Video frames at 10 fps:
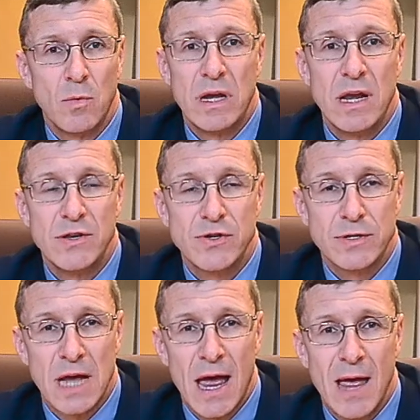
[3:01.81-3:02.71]
We need your
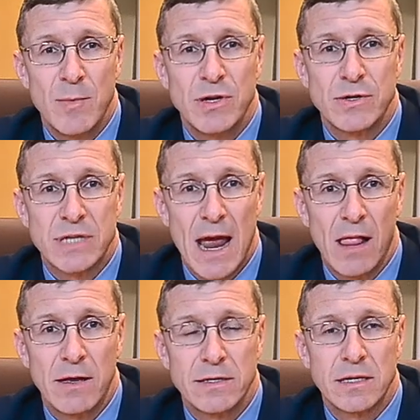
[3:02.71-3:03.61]
time and your
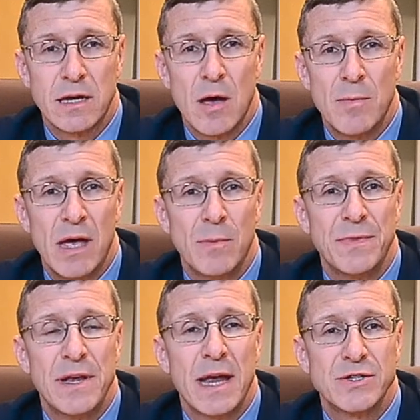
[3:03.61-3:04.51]
talent to come
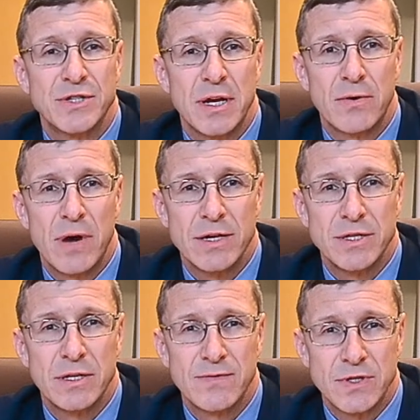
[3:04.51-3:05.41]
help the next
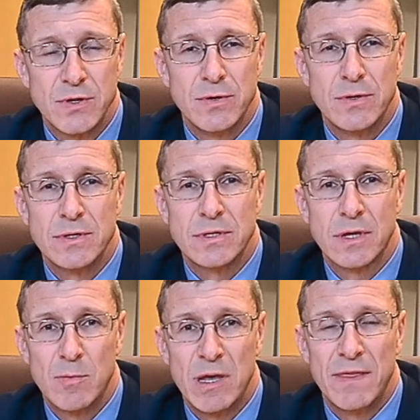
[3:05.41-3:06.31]
generation of students
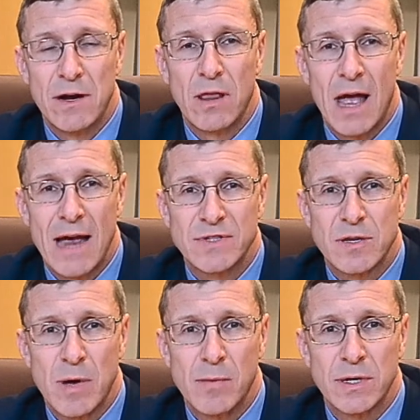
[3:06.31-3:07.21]
commit their lives
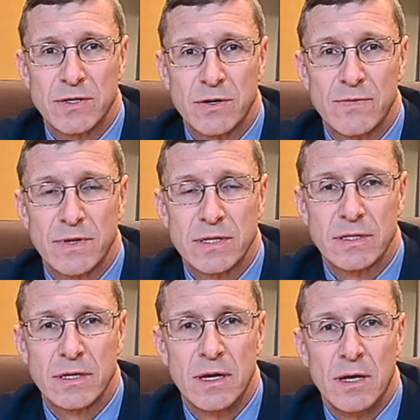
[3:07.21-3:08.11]
to public
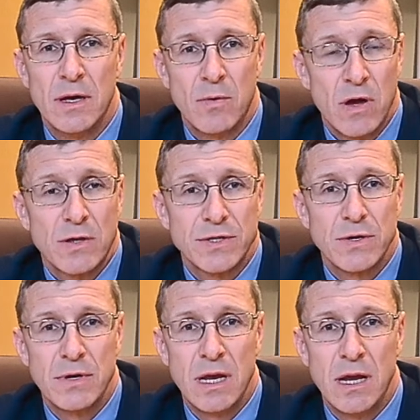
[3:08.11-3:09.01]
service. We
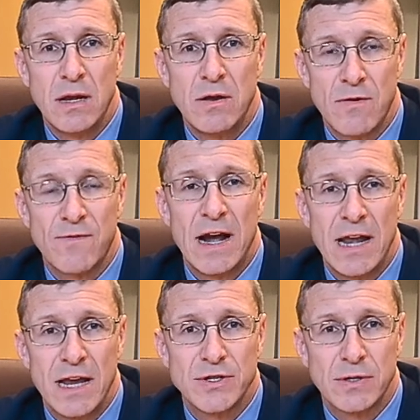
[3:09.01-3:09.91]
also need your
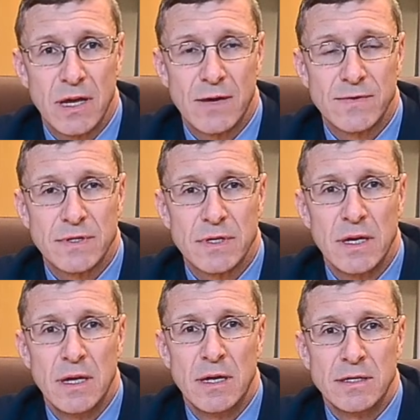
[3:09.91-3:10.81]
financial gifts
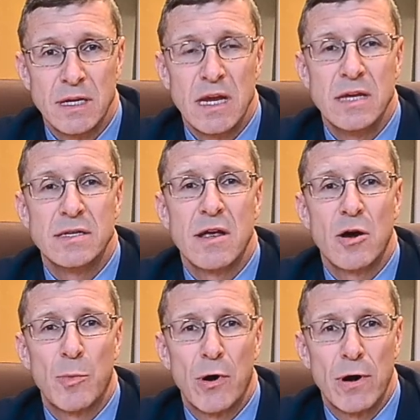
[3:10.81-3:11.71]
to ease
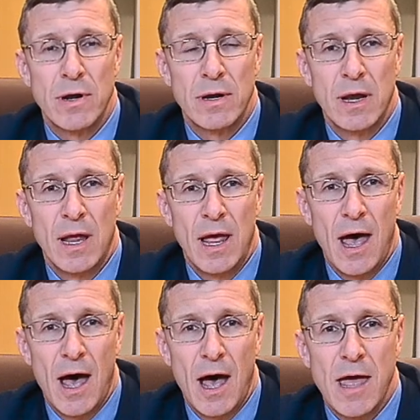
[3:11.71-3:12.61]
their burden
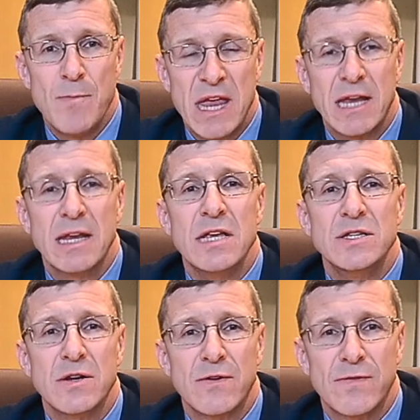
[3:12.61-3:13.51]
uh, and make it
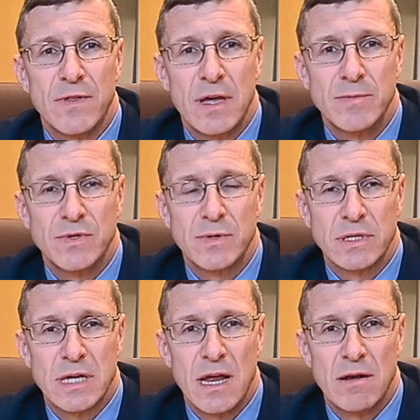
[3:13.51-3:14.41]
easier for them to
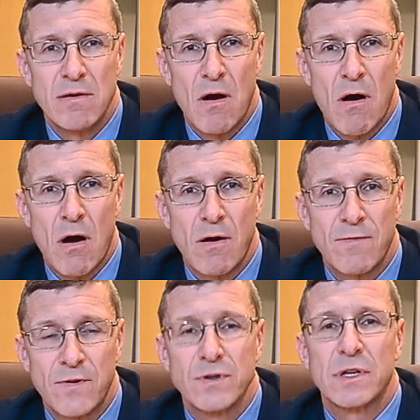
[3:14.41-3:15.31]
attend our
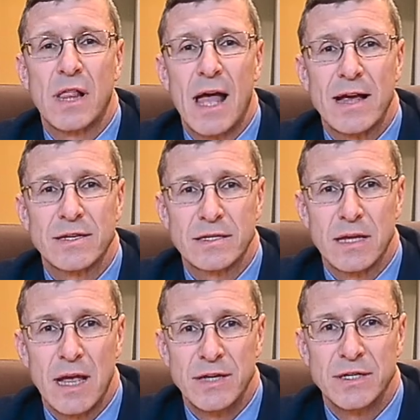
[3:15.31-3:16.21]
first class
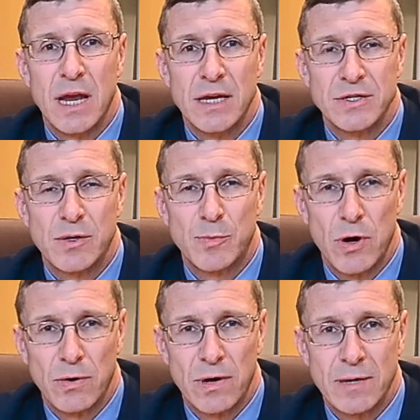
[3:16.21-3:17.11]
educational
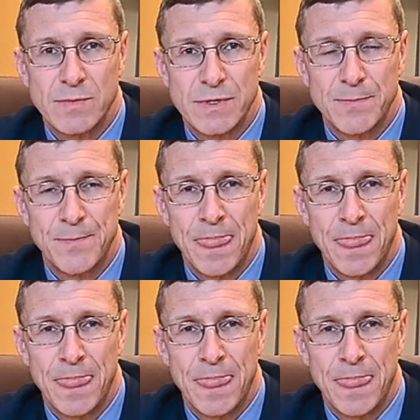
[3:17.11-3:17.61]
programs.